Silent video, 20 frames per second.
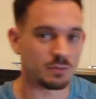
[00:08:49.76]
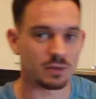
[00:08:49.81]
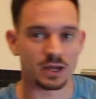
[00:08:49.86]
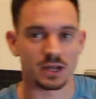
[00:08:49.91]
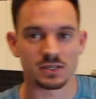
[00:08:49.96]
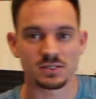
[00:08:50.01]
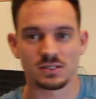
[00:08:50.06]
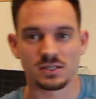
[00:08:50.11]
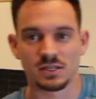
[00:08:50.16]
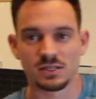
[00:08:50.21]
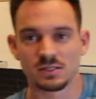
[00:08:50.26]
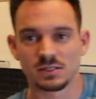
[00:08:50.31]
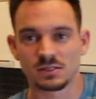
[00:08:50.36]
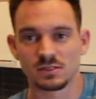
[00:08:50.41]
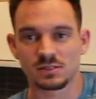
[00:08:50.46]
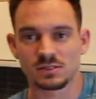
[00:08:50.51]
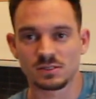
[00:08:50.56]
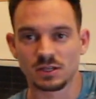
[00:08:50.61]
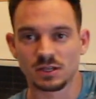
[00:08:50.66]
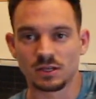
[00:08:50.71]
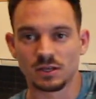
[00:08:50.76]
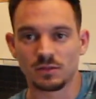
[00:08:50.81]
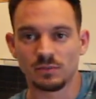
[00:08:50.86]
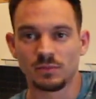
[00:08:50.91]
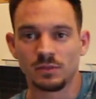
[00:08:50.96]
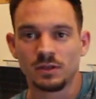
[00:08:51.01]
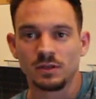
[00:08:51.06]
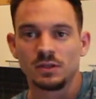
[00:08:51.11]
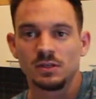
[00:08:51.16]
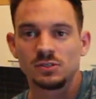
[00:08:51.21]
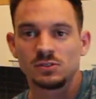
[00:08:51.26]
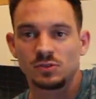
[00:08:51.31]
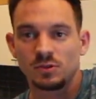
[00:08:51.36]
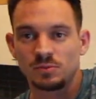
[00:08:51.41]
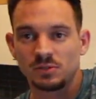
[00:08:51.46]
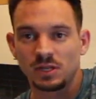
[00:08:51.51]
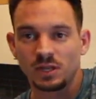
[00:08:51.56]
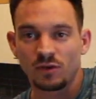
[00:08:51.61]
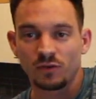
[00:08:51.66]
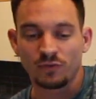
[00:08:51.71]
but I seasoned some sweet
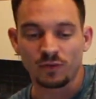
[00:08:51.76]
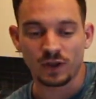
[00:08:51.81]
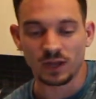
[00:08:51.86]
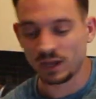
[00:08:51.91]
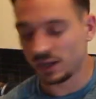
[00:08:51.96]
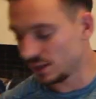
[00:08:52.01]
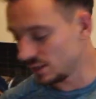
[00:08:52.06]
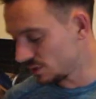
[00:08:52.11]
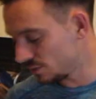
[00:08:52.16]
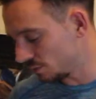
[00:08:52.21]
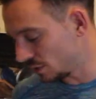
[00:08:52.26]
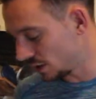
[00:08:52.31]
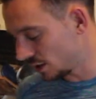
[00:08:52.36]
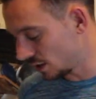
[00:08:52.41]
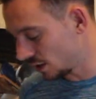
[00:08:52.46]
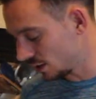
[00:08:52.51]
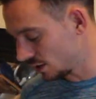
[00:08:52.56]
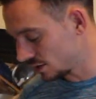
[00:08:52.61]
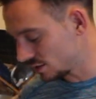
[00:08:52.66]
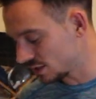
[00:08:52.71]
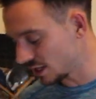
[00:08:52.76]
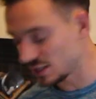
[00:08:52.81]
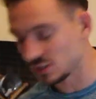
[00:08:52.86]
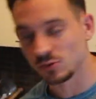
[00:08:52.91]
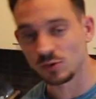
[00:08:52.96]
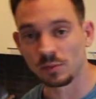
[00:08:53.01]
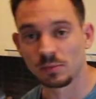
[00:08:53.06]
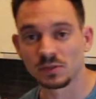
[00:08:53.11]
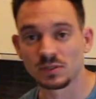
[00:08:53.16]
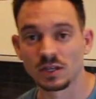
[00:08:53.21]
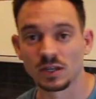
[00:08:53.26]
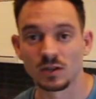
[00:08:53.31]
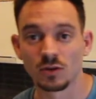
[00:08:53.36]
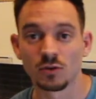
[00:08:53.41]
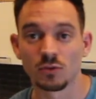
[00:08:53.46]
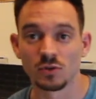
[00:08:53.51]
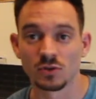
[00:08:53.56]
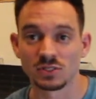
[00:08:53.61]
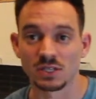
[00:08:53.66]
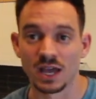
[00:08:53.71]
potato fries because that sweet potato
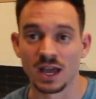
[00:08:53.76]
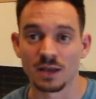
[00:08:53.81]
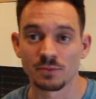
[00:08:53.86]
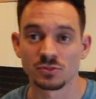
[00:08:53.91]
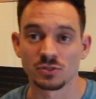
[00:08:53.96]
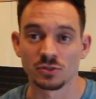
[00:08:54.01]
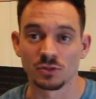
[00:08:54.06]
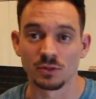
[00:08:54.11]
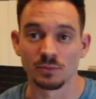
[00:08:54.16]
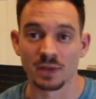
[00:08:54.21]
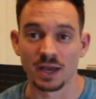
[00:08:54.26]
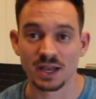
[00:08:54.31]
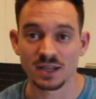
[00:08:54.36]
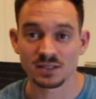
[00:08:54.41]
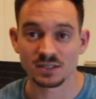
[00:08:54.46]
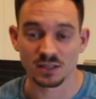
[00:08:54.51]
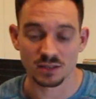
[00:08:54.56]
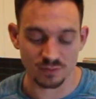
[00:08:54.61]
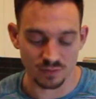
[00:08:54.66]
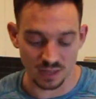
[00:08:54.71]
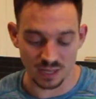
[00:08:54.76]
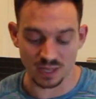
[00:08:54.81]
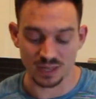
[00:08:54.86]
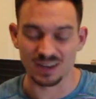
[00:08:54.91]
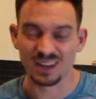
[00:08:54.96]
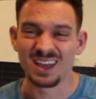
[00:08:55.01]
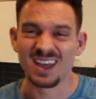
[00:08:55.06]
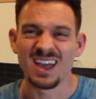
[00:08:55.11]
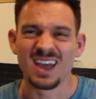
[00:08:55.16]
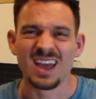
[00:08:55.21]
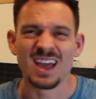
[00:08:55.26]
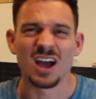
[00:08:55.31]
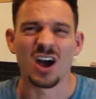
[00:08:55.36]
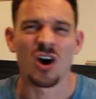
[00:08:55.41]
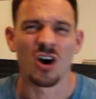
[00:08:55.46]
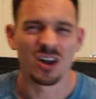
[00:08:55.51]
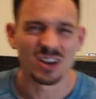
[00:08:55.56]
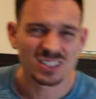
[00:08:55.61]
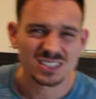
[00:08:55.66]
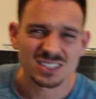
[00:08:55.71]
was absolutely massive. And
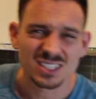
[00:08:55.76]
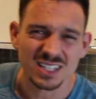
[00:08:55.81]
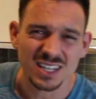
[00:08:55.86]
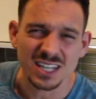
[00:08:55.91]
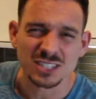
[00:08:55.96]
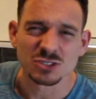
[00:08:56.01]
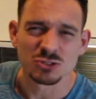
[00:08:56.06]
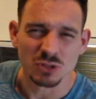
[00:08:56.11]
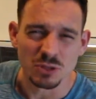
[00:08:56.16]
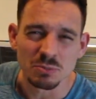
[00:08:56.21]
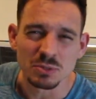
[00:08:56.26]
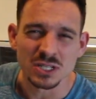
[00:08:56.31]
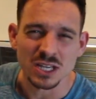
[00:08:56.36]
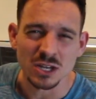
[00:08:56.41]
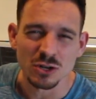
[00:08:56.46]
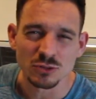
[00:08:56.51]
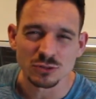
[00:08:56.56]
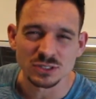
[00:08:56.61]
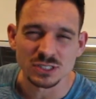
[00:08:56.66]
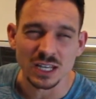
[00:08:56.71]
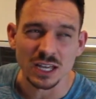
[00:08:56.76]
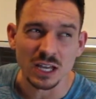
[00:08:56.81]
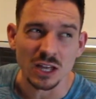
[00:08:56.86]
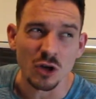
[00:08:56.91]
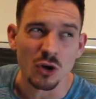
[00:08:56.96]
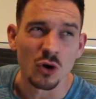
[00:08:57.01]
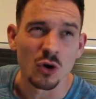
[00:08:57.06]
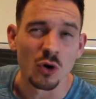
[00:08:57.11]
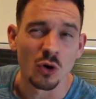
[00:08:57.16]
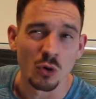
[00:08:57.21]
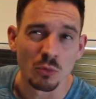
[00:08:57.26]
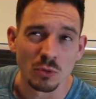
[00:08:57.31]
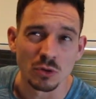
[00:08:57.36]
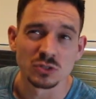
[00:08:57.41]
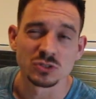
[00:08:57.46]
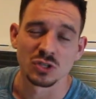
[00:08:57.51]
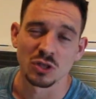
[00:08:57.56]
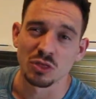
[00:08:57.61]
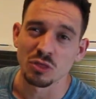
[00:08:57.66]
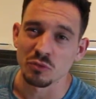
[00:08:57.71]
honestly, that sweet potato was like
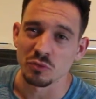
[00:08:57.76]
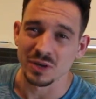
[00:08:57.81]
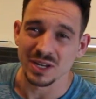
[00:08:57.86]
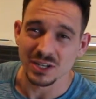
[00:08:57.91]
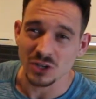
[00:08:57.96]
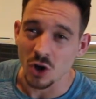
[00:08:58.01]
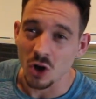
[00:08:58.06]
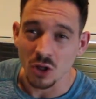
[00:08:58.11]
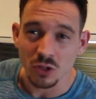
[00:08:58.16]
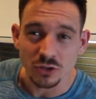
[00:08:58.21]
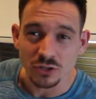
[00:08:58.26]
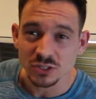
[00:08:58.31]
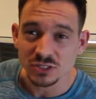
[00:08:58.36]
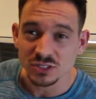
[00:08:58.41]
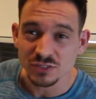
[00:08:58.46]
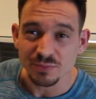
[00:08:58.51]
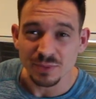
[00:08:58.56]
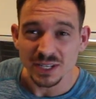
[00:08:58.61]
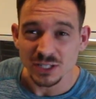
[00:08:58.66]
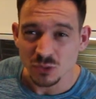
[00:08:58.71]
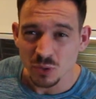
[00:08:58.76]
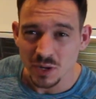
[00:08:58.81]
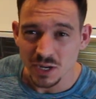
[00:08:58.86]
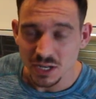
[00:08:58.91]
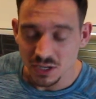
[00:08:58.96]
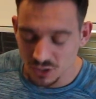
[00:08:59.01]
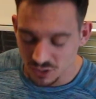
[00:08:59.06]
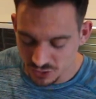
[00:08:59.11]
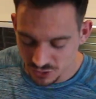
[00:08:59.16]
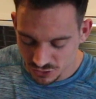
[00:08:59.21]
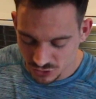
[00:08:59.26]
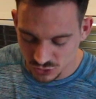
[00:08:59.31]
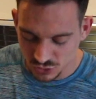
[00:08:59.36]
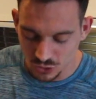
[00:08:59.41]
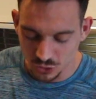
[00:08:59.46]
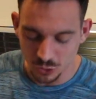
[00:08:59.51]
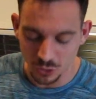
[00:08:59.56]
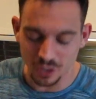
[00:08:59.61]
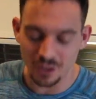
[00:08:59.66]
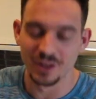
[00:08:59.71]
almost $3 of my $20.
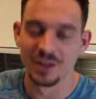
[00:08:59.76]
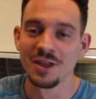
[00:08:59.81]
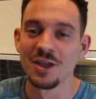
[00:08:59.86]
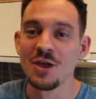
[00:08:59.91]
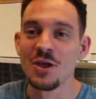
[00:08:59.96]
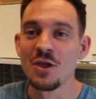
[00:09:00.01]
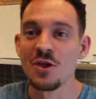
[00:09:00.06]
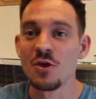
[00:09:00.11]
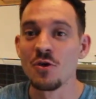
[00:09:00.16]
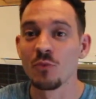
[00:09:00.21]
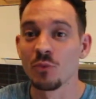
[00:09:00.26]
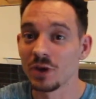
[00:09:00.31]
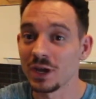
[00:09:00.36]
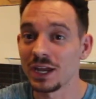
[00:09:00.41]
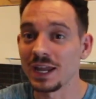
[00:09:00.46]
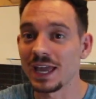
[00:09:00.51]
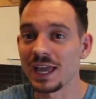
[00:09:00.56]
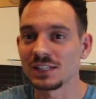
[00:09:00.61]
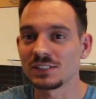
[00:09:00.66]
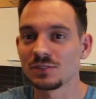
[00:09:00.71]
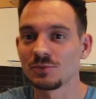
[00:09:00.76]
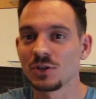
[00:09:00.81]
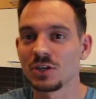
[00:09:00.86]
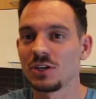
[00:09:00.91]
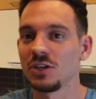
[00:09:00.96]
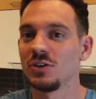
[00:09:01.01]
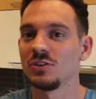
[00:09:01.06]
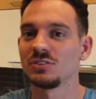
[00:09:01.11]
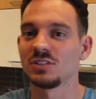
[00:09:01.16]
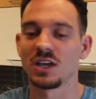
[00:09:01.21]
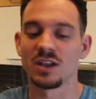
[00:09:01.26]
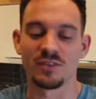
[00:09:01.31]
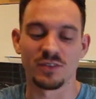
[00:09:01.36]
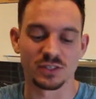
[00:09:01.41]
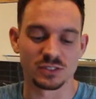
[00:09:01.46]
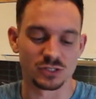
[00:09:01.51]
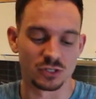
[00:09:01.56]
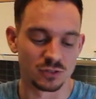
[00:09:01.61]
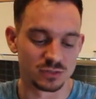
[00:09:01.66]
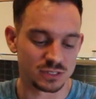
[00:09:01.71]
So we're gonna get some good use out of
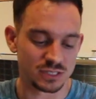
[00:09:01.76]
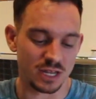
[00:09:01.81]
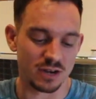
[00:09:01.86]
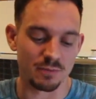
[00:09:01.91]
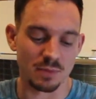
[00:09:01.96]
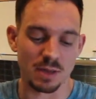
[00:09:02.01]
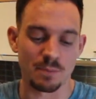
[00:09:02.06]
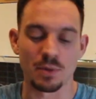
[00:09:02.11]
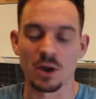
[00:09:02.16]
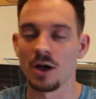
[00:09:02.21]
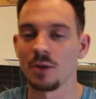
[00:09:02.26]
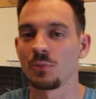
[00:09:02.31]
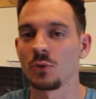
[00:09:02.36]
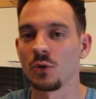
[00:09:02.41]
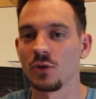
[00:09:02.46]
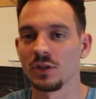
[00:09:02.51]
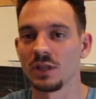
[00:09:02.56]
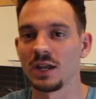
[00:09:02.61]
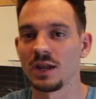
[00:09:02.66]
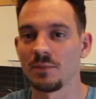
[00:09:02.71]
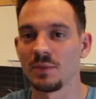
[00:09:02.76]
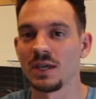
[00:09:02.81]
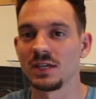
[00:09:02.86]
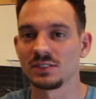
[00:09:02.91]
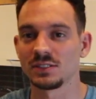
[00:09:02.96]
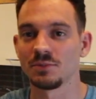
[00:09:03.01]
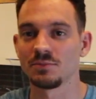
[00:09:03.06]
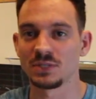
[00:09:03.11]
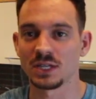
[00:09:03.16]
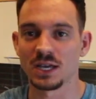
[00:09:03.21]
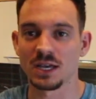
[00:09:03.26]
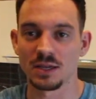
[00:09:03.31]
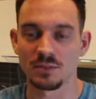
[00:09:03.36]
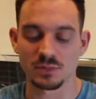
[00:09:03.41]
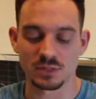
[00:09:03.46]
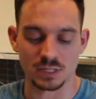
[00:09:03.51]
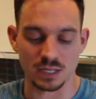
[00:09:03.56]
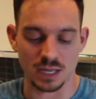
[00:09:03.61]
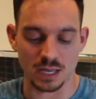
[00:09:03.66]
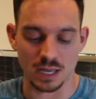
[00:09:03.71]
it. So instead of my popcorn that I make
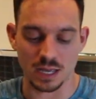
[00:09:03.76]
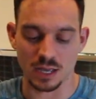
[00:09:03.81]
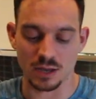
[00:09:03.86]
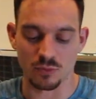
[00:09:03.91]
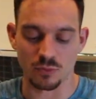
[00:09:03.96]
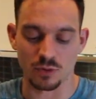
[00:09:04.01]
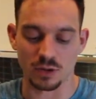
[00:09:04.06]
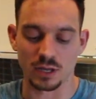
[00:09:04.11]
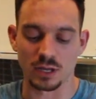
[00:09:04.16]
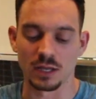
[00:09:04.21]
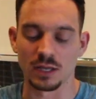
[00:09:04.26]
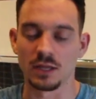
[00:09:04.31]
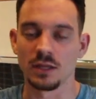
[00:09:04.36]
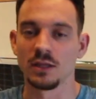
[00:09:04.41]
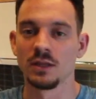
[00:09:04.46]
sometimes, we're gonna